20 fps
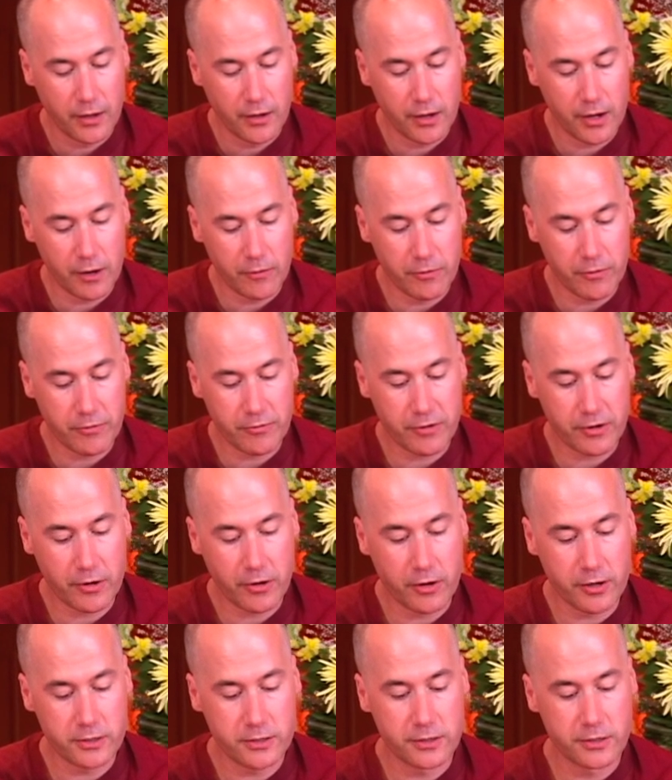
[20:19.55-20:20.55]
Now, with
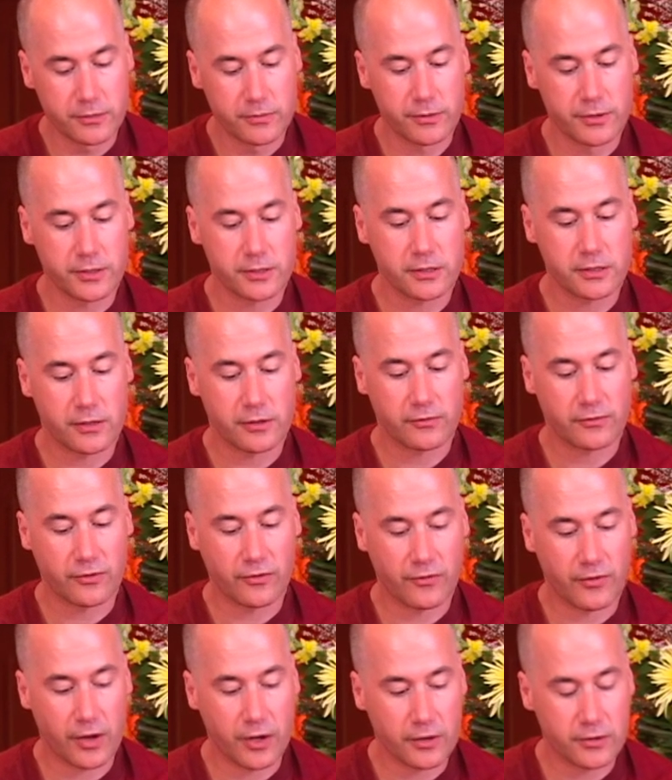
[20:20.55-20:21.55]
regard to the Bodhisattva
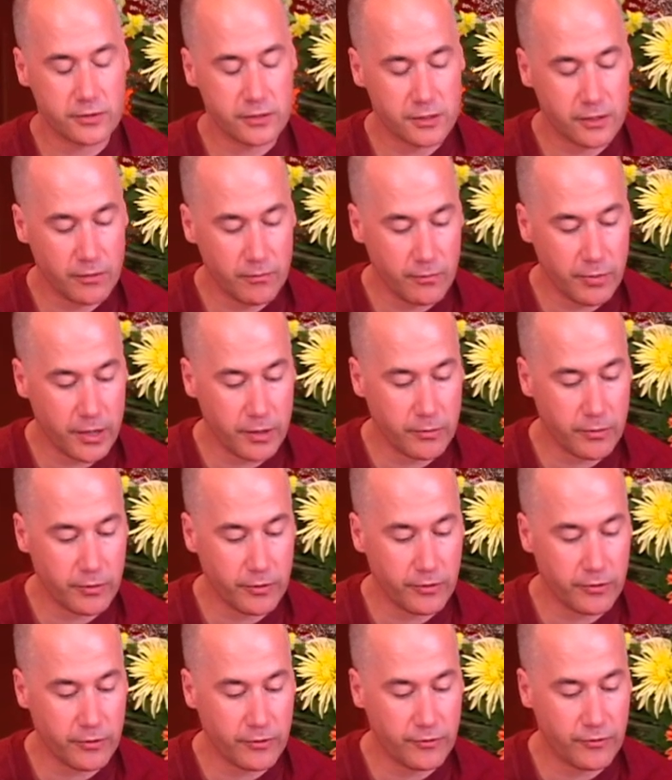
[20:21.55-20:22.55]
vow, some
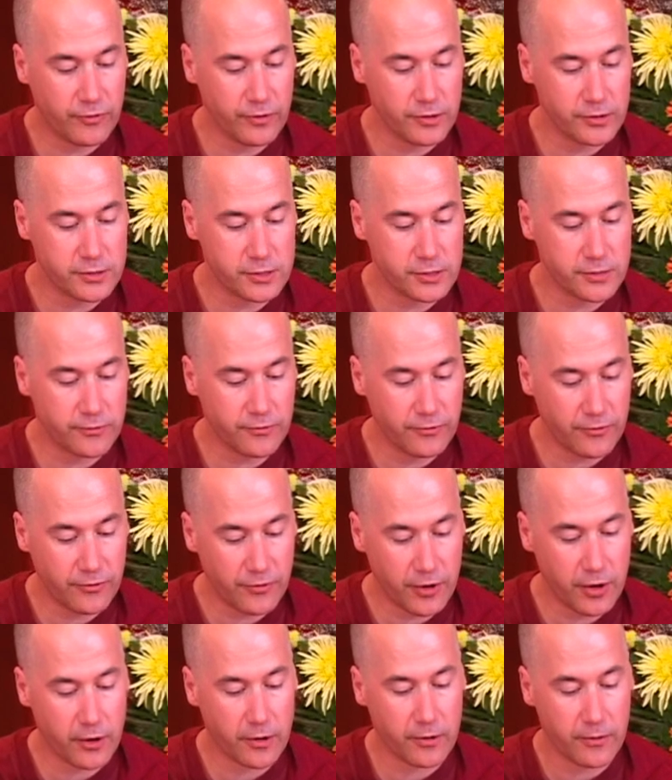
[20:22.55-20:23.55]
people feel some
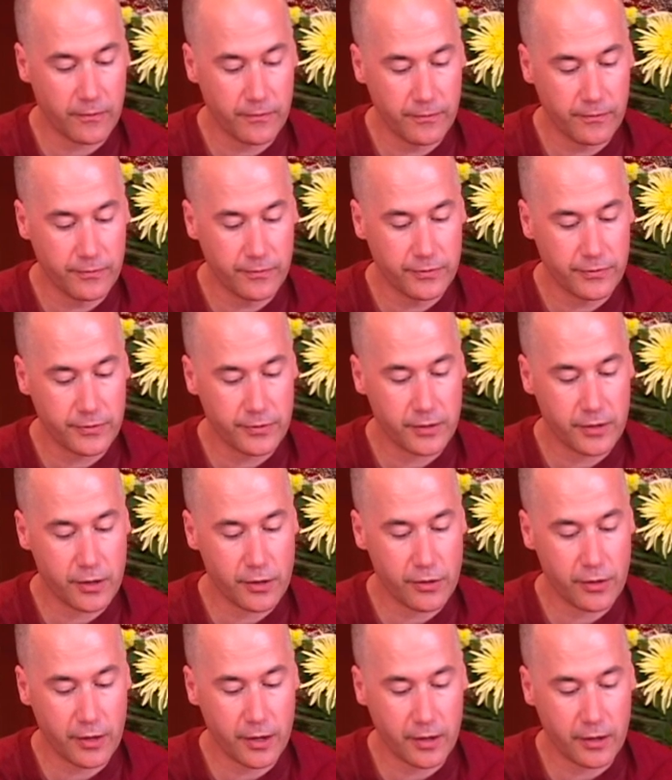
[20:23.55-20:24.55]
fear. They
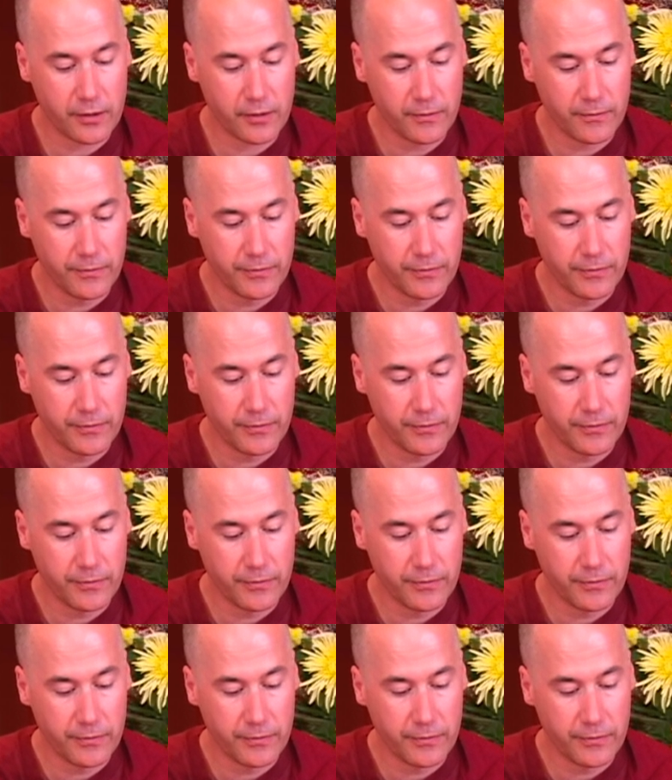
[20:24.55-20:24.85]
think,